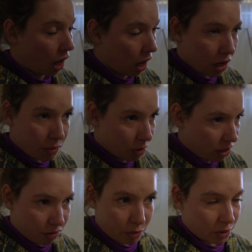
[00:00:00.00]

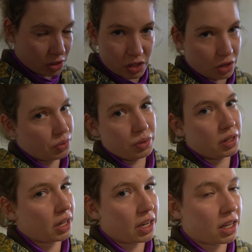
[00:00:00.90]
unbelievably slow.
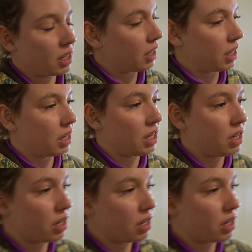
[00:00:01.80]
Like, he